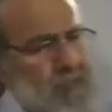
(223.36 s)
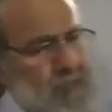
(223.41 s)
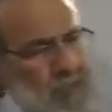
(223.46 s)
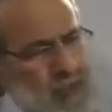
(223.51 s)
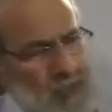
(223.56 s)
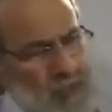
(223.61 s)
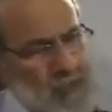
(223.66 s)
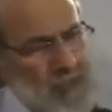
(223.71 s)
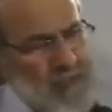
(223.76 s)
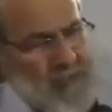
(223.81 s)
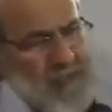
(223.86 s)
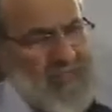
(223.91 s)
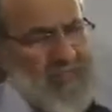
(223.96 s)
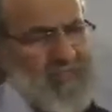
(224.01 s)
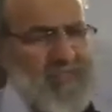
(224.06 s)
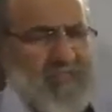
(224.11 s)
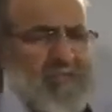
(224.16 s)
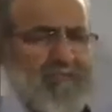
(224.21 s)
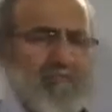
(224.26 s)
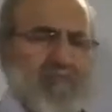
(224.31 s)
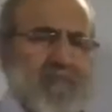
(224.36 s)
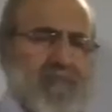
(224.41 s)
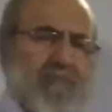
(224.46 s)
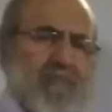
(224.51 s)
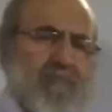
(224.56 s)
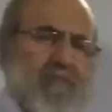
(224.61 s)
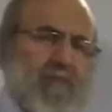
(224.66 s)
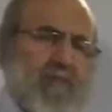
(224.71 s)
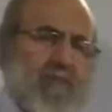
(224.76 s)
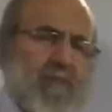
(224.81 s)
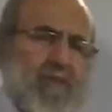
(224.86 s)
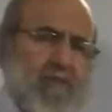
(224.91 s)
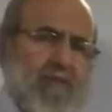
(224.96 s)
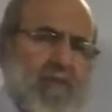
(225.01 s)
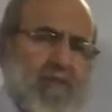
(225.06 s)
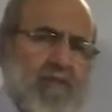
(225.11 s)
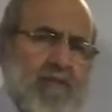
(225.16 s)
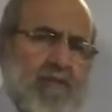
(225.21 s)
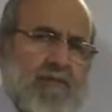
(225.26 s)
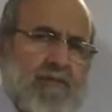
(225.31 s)
normally
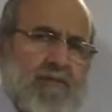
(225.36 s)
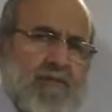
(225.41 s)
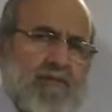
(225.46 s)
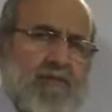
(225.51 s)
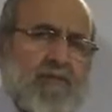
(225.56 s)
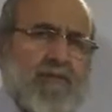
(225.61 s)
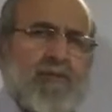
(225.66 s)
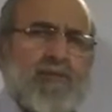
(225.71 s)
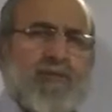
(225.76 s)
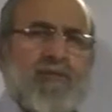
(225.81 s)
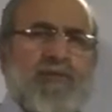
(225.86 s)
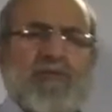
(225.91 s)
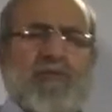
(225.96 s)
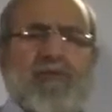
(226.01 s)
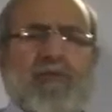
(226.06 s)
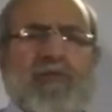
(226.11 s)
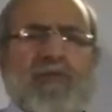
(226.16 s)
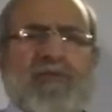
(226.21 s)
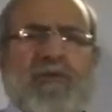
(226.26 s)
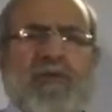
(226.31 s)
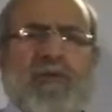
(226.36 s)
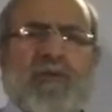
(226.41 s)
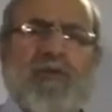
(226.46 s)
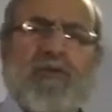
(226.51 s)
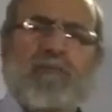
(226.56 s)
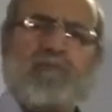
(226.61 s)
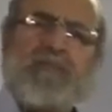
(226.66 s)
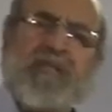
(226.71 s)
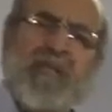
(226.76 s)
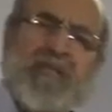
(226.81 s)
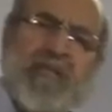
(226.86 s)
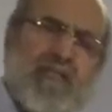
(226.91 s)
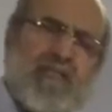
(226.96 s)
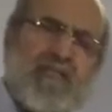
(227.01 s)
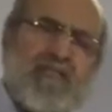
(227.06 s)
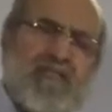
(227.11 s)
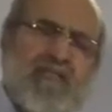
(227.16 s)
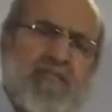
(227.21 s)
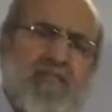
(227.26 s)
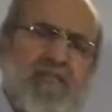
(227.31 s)
used for their own
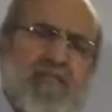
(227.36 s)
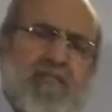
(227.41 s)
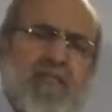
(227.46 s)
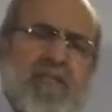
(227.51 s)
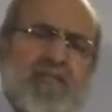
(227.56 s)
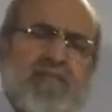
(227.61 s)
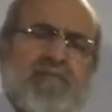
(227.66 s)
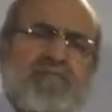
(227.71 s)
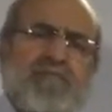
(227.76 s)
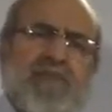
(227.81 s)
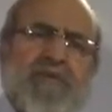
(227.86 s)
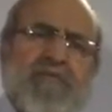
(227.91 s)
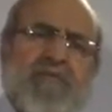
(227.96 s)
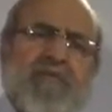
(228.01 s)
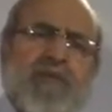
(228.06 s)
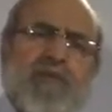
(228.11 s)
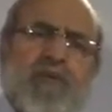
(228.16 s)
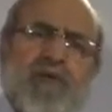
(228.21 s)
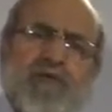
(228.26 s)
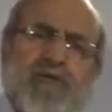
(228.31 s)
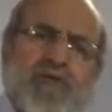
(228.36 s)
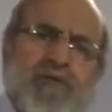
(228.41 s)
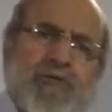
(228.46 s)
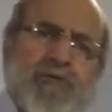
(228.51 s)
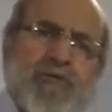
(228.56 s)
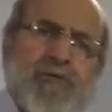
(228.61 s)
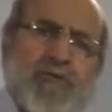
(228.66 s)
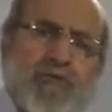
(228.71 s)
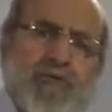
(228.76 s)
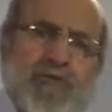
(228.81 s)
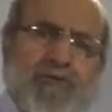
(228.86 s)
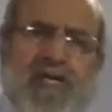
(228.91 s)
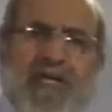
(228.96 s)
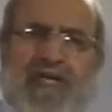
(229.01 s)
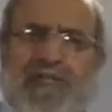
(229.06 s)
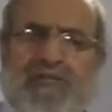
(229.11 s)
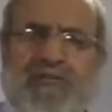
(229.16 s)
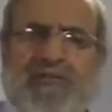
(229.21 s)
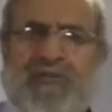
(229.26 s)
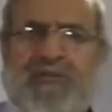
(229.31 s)
meanings, but they're also used
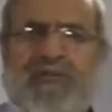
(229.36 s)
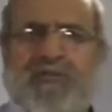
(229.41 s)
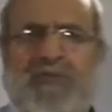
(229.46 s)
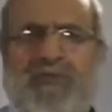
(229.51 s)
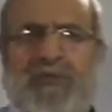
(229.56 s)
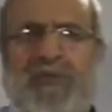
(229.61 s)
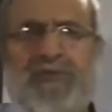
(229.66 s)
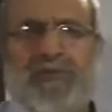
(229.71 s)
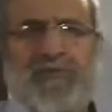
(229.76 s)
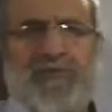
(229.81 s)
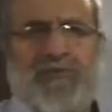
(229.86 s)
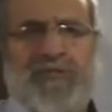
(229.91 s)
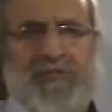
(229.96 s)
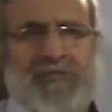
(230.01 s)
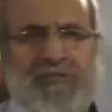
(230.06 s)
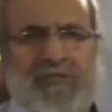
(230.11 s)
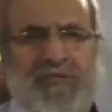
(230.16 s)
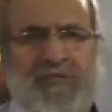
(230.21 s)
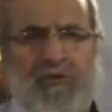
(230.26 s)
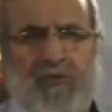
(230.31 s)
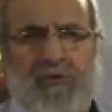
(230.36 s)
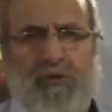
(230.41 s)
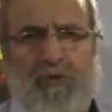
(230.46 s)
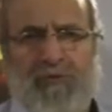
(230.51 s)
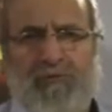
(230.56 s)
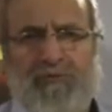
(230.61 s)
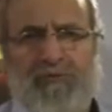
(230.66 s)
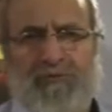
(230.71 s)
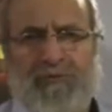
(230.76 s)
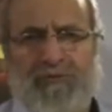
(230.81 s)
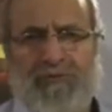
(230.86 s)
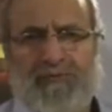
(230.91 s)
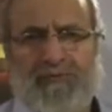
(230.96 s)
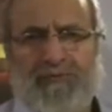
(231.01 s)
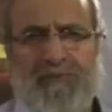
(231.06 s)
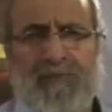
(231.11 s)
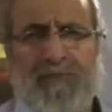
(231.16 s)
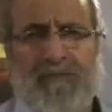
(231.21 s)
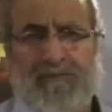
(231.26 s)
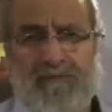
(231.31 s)
as prepositions of
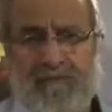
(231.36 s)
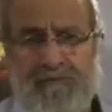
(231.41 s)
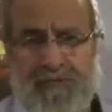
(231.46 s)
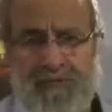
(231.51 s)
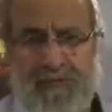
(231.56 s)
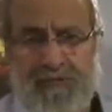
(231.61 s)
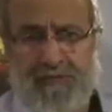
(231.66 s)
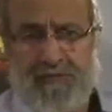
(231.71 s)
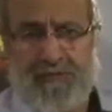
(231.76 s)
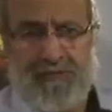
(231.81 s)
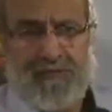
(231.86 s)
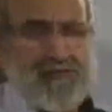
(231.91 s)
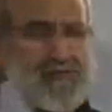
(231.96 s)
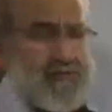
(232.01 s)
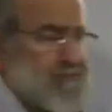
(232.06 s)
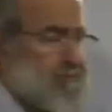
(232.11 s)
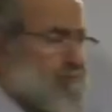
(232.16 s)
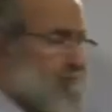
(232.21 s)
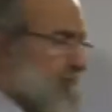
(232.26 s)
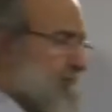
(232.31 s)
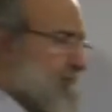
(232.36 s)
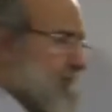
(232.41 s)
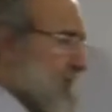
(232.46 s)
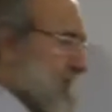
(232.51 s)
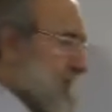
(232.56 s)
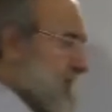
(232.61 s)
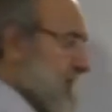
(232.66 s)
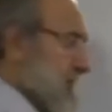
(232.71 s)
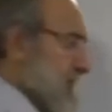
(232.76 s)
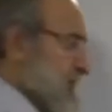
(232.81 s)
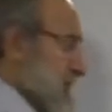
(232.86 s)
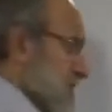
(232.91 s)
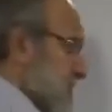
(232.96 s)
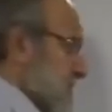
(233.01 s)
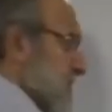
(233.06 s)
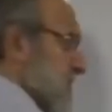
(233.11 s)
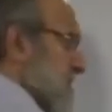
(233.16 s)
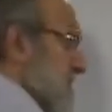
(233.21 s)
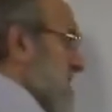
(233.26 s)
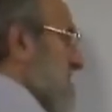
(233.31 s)
verbs.
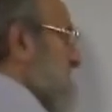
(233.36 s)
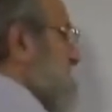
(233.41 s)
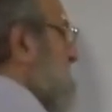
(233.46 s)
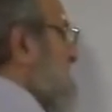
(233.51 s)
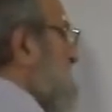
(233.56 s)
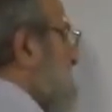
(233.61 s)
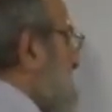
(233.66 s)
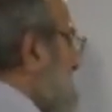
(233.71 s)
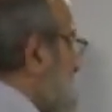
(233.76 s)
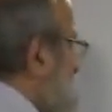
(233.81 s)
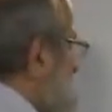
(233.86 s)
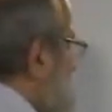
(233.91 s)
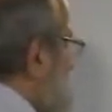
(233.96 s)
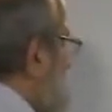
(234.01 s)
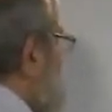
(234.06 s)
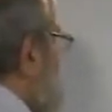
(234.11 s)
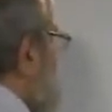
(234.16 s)
So, for example,